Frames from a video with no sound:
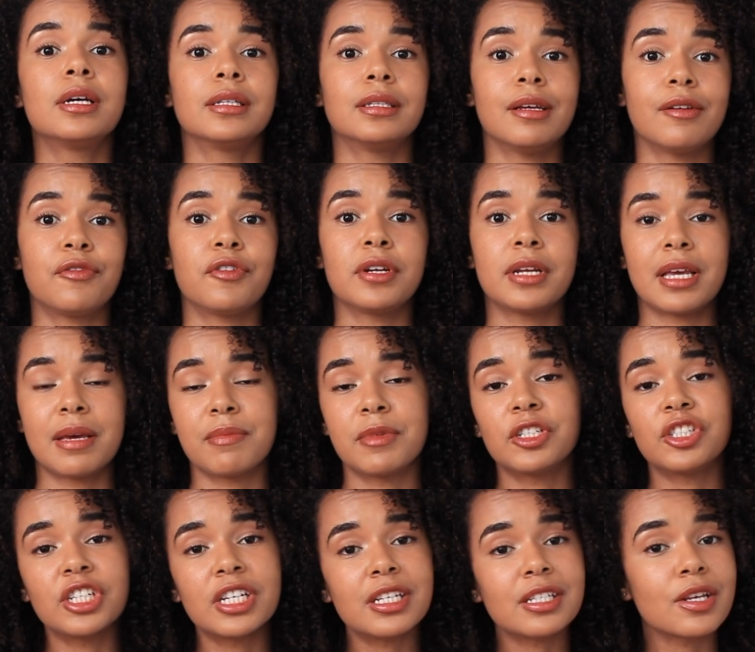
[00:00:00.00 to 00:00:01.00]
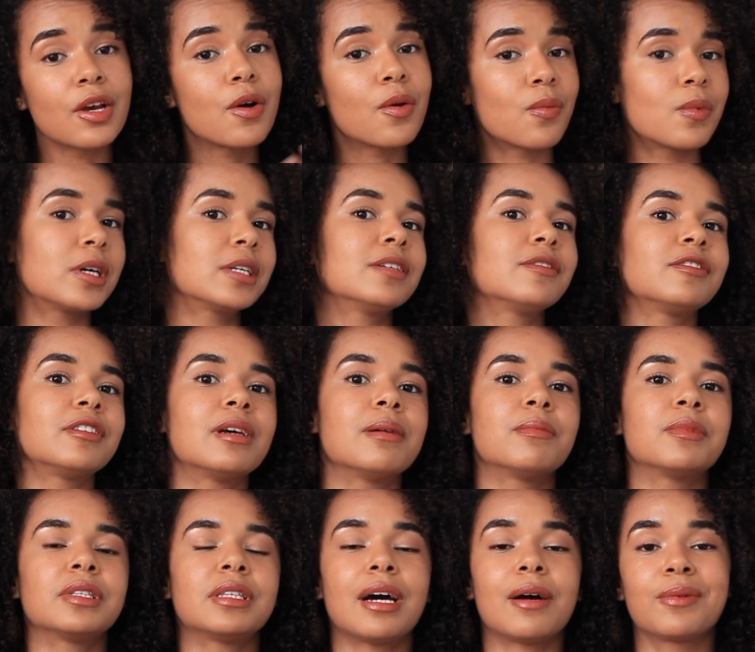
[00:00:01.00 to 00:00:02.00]
different images. One of them
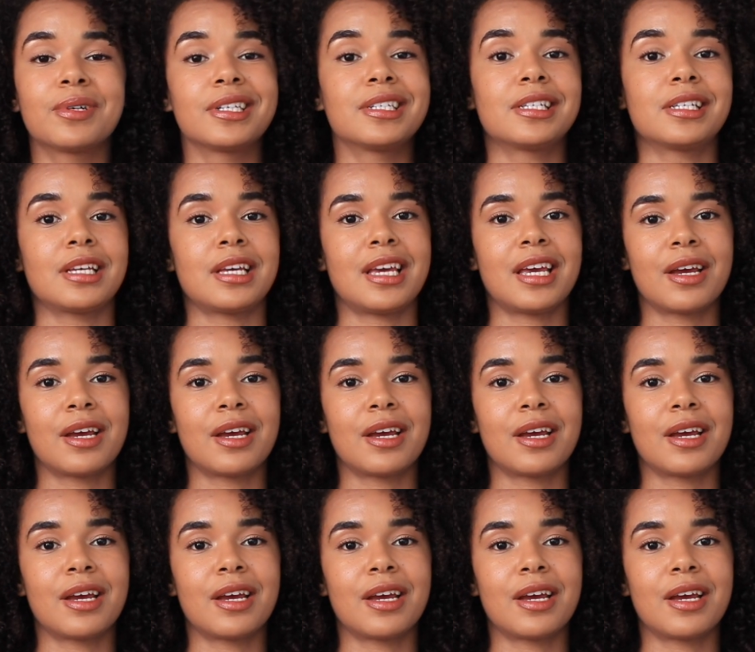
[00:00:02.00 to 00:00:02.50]
that was